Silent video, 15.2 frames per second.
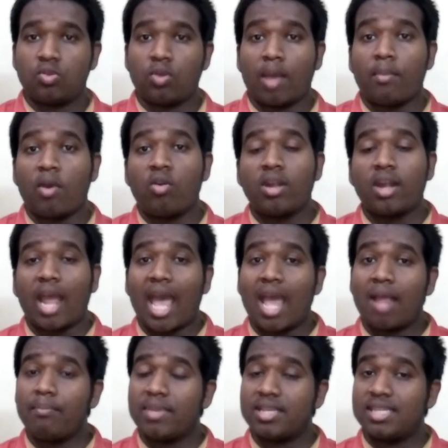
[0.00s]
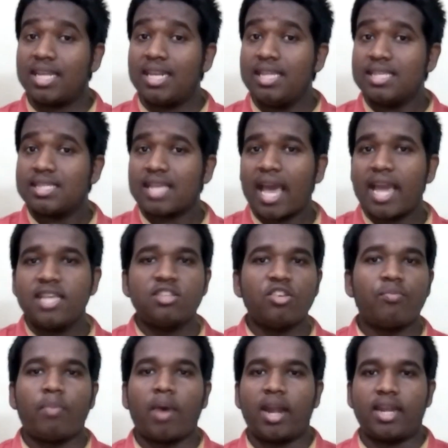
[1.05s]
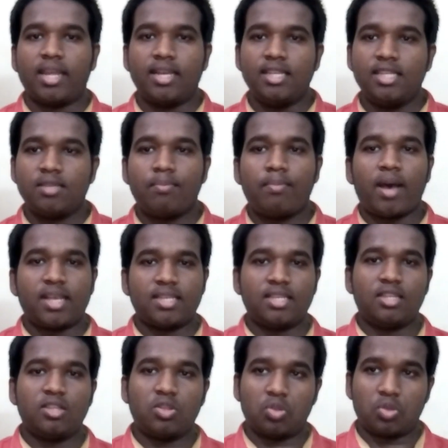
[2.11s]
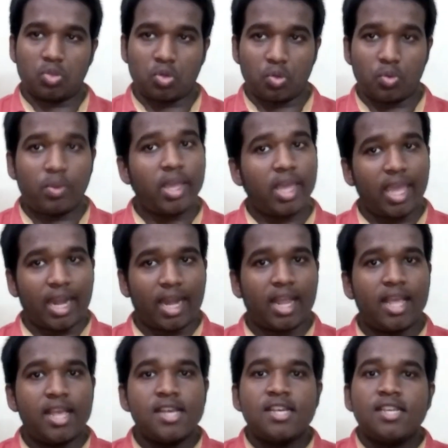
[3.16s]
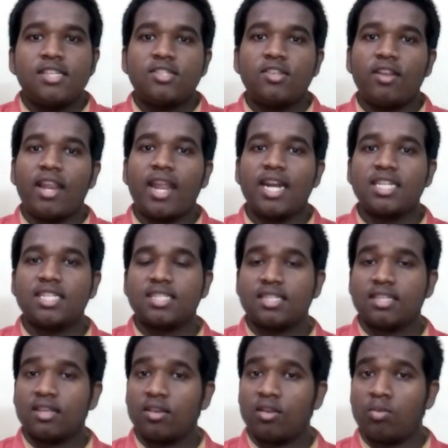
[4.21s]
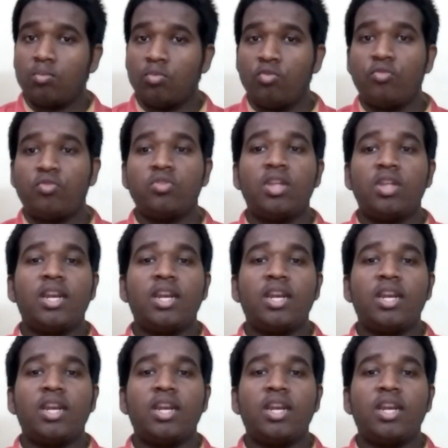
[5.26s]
to amount and basically size of particles passing through it. So let's move to the